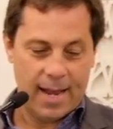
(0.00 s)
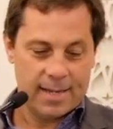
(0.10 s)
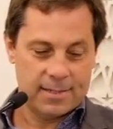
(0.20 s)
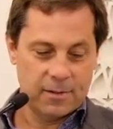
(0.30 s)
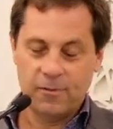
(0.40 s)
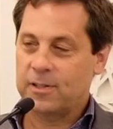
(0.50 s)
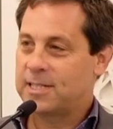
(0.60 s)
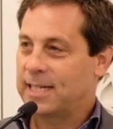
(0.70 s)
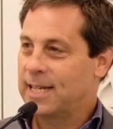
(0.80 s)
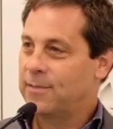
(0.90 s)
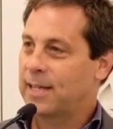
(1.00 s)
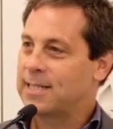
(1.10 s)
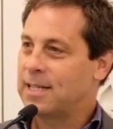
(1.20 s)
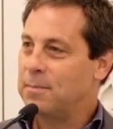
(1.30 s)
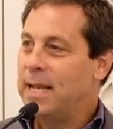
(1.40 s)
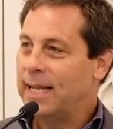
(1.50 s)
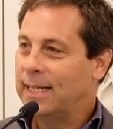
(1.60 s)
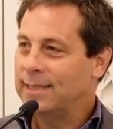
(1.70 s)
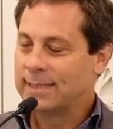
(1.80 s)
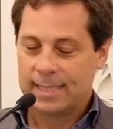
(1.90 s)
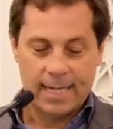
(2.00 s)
has sort of significance and meaning.